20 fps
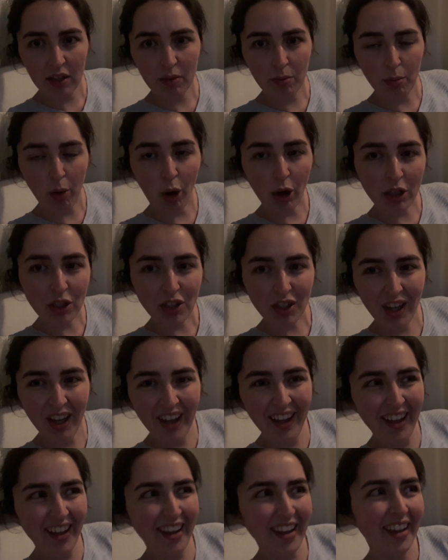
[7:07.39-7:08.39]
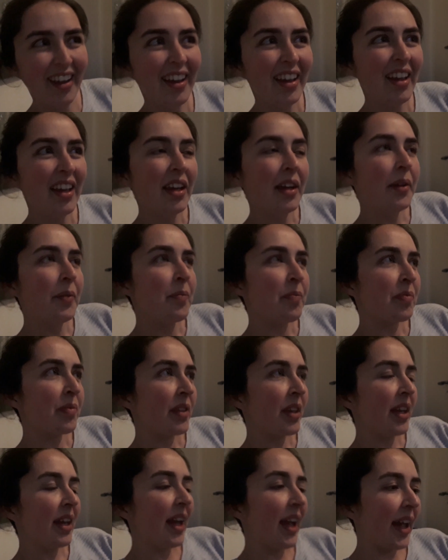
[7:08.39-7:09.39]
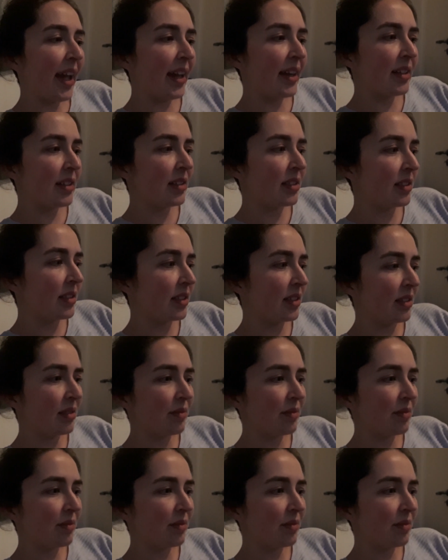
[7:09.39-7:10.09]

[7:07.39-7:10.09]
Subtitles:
point. And